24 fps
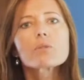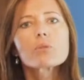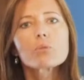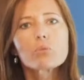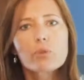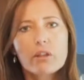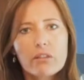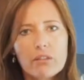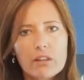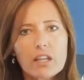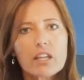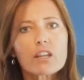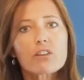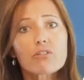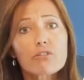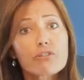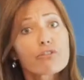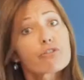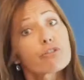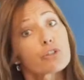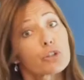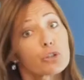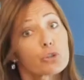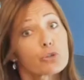within
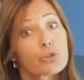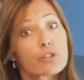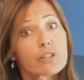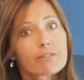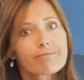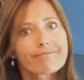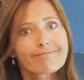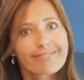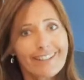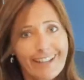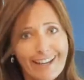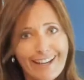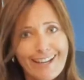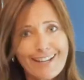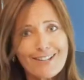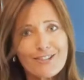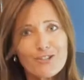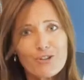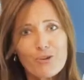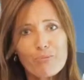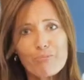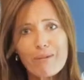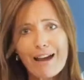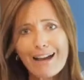food. Okay,
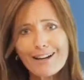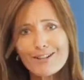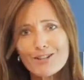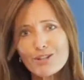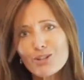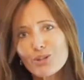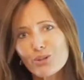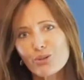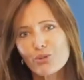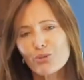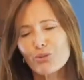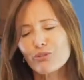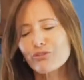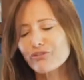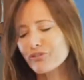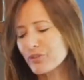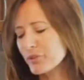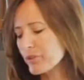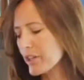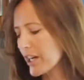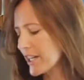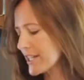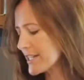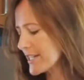so back to the whole
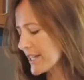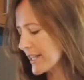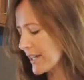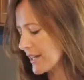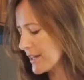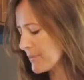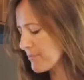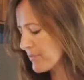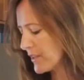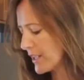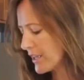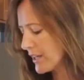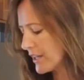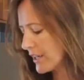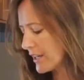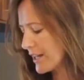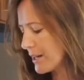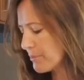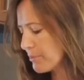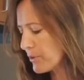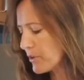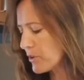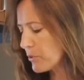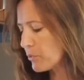food idea. A
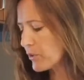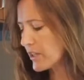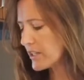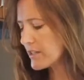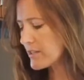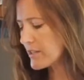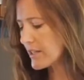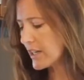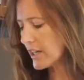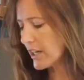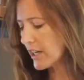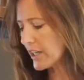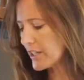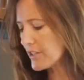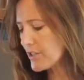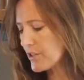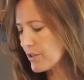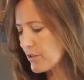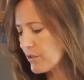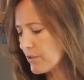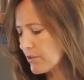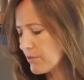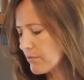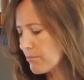couple of the ones that I
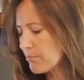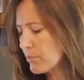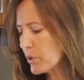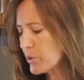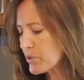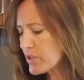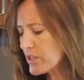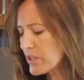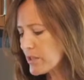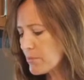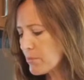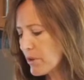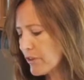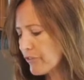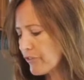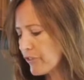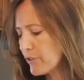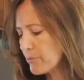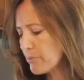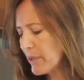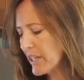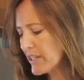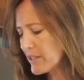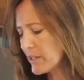do, most of them are
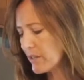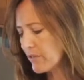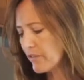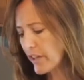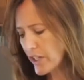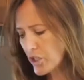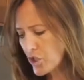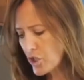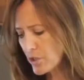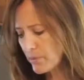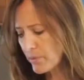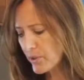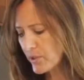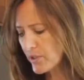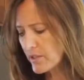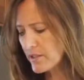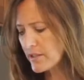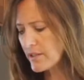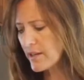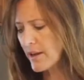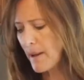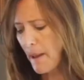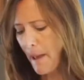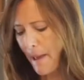fermented
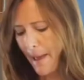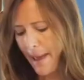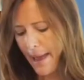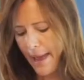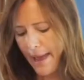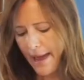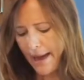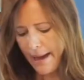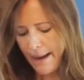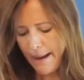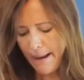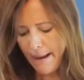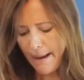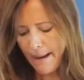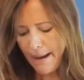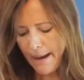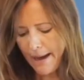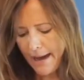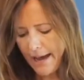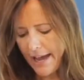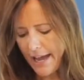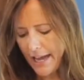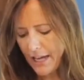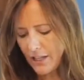vegetables,
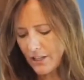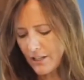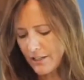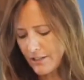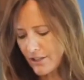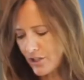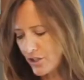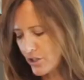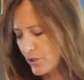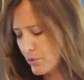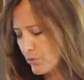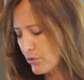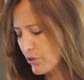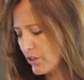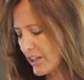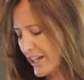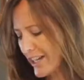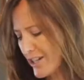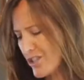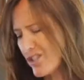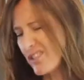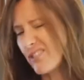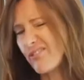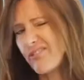and you will
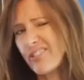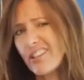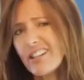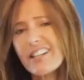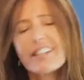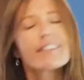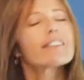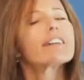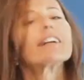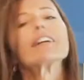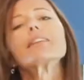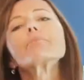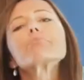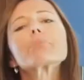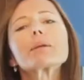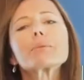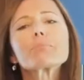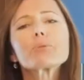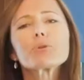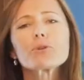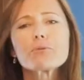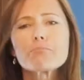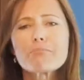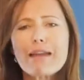actually find that
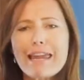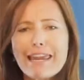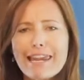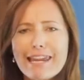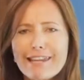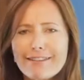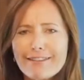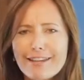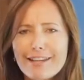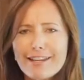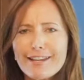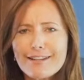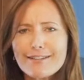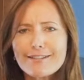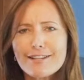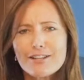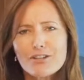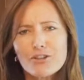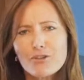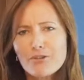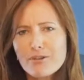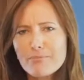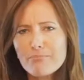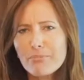people are making these,
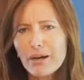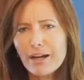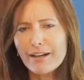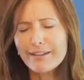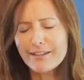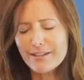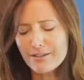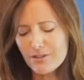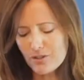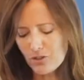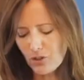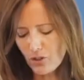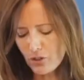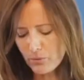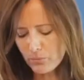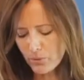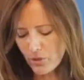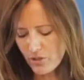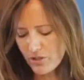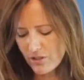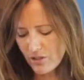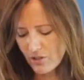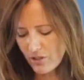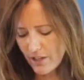and you can buy these in
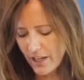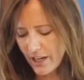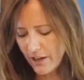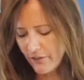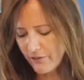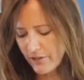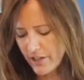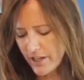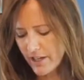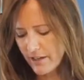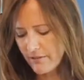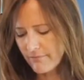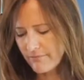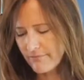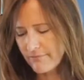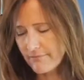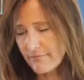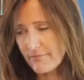almost every